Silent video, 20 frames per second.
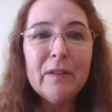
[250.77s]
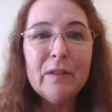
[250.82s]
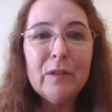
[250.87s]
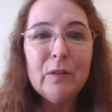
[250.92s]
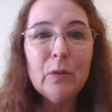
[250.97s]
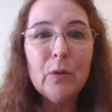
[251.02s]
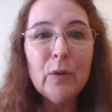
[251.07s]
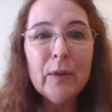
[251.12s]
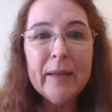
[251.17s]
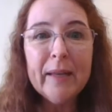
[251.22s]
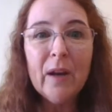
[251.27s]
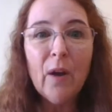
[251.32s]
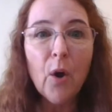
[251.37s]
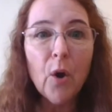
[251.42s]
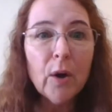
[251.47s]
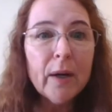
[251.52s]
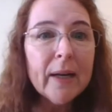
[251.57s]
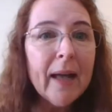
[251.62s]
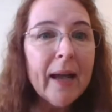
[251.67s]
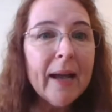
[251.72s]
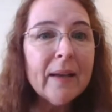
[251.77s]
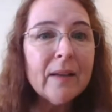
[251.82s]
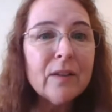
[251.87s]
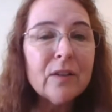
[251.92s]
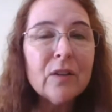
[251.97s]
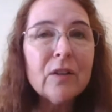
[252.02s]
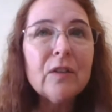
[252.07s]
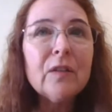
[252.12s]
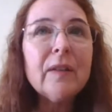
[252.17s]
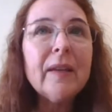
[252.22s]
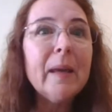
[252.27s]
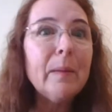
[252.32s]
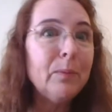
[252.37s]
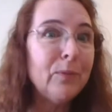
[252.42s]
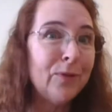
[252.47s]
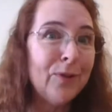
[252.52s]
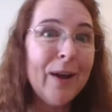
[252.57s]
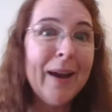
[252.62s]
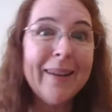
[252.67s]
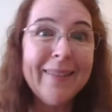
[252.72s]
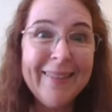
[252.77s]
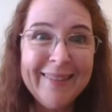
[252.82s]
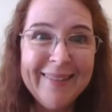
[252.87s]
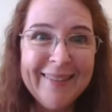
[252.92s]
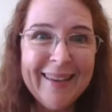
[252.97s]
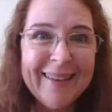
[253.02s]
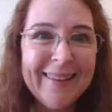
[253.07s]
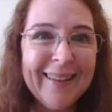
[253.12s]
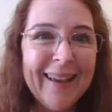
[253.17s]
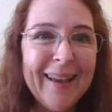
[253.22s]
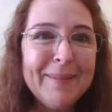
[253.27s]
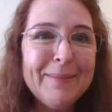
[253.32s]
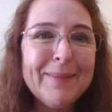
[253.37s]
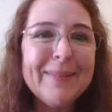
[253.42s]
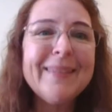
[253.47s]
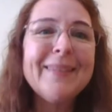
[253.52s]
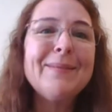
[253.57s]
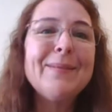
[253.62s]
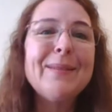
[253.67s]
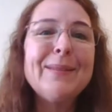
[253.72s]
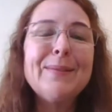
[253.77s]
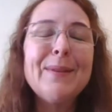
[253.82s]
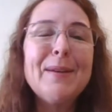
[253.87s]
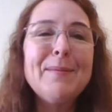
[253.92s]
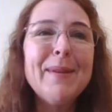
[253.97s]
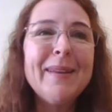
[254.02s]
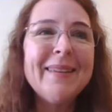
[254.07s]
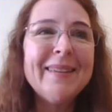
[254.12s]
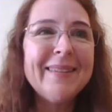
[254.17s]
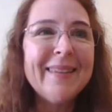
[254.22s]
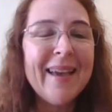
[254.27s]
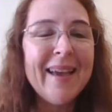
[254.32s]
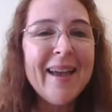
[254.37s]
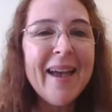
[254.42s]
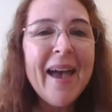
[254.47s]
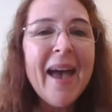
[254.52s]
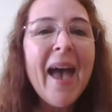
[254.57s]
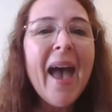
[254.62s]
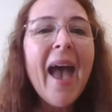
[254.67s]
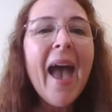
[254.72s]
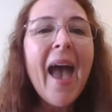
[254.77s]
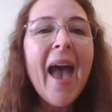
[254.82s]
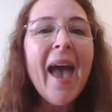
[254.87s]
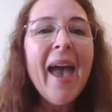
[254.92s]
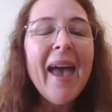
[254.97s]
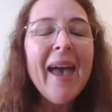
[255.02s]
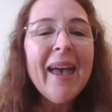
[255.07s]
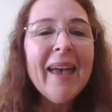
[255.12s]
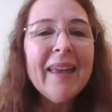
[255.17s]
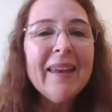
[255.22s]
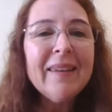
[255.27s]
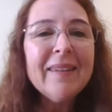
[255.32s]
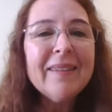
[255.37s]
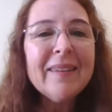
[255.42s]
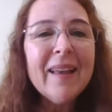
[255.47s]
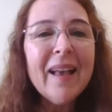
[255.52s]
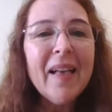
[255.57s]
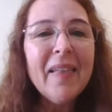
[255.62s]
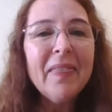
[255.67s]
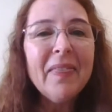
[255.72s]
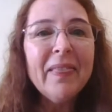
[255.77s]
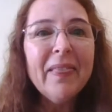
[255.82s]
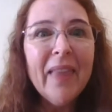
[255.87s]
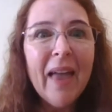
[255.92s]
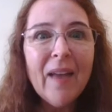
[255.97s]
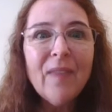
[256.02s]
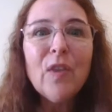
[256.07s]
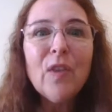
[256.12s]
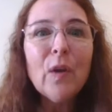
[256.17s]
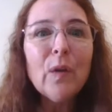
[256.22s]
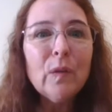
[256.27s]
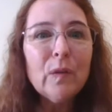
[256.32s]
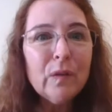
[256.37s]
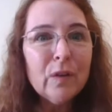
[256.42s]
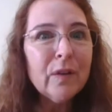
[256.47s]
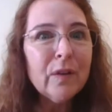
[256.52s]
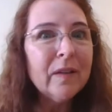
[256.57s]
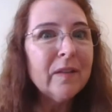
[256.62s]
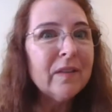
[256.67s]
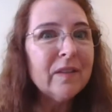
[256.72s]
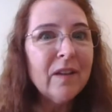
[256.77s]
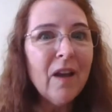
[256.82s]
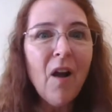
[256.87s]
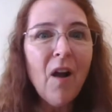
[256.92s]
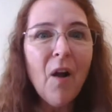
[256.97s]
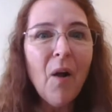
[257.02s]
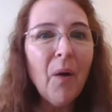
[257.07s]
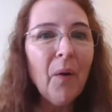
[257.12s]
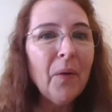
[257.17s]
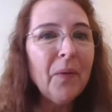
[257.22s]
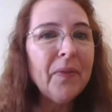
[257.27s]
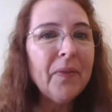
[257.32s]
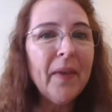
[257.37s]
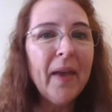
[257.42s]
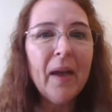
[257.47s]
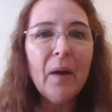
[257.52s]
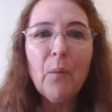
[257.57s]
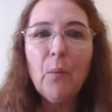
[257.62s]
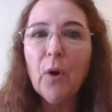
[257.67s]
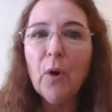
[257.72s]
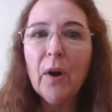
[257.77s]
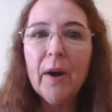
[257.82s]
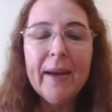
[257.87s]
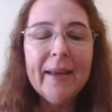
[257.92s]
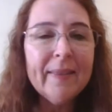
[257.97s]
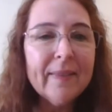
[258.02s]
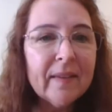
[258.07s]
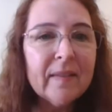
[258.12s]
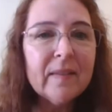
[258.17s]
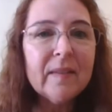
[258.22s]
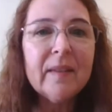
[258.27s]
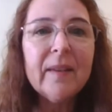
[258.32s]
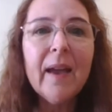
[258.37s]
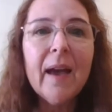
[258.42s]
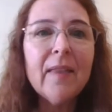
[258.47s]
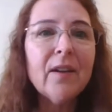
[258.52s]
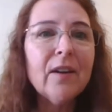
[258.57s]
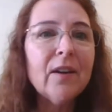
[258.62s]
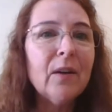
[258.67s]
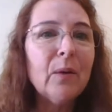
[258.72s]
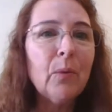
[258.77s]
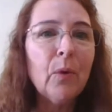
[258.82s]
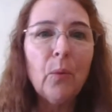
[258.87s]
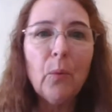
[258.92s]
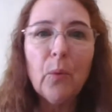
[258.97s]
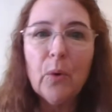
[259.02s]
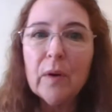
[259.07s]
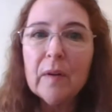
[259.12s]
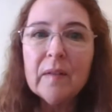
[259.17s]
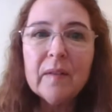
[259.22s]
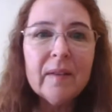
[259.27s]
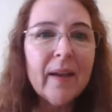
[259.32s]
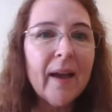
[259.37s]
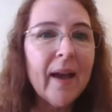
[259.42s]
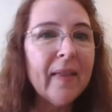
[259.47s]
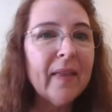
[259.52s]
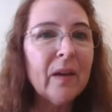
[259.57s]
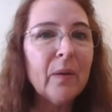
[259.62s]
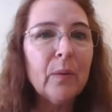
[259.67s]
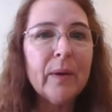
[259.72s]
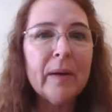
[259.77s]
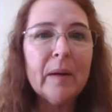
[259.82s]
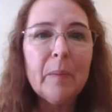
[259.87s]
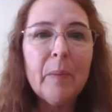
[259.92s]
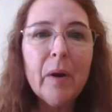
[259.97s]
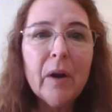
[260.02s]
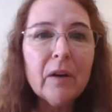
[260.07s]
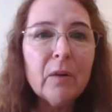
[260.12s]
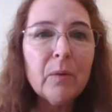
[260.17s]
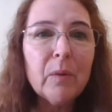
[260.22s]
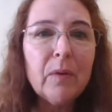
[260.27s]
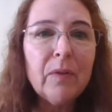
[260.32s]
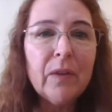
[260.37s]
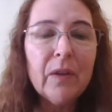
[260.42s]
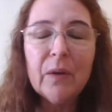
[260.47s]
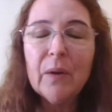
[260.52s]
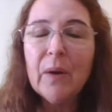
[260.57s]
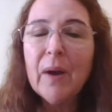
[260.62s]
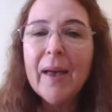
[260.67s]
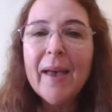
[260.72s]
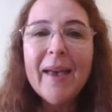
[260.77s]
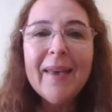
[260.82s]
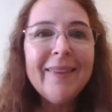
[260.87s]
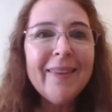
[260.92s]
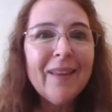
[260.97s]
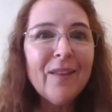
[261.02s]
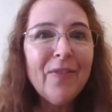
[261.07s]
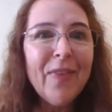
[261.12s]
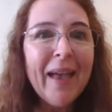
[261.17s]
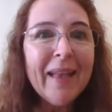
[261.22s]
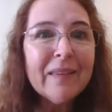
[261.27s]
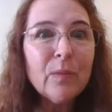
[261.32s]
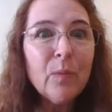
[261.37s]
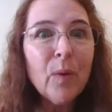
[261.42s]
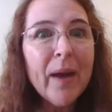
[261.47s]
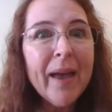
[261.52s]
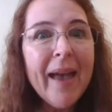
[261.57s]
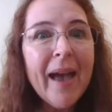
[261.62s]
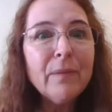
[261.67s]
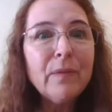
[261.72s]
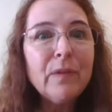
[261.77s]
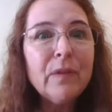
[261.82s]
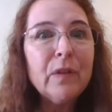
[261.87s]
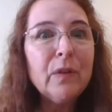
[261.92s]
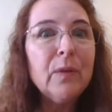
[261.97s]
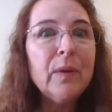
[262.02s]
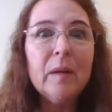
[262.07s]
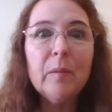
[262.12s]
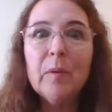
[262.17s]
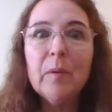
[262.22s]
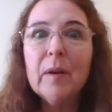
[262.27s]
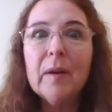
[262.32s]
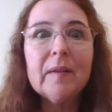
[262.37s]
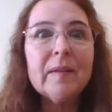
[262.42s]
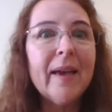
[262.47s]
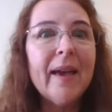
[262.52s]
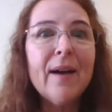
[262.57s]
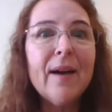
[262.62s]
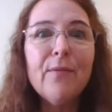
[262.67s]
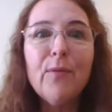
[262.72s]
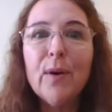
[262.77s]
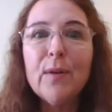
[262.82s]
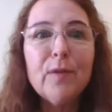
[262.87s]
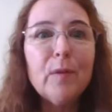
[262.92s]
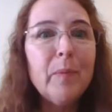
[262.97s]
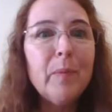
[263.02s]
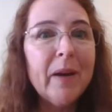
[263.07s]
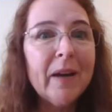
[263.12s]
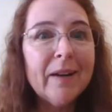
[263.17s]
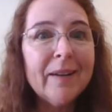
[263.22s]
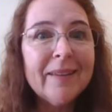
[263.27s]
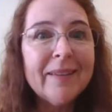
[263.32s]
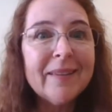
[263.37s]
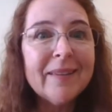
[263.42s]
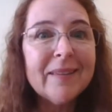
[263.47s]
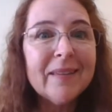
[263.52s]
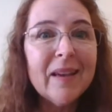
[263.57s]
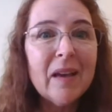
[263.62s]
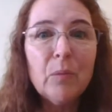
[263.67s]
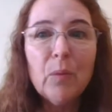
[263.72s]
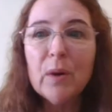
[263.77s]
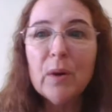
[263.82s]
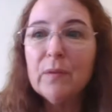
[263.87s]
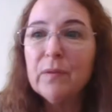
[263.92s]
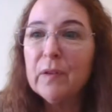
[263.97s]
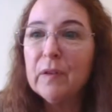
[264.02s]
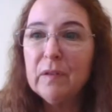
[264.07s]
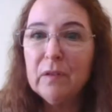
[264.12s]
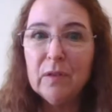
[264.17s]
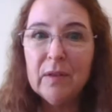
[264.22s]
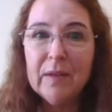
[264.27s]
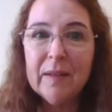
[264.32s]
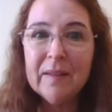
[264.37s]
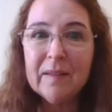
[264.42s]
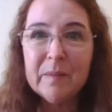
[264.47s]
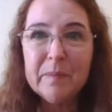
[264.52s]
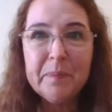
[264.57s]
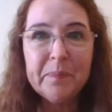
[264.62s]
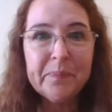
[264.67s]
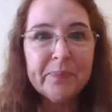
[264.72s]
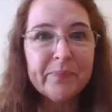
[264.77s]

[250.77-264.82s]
toolkit organizers, keep track of the deadlines, was what I meant to say, and let those students know that we're in this together, we'll work together, we're going to partner with you. That's why I have 2 ebooks. I have one for parents and one for students.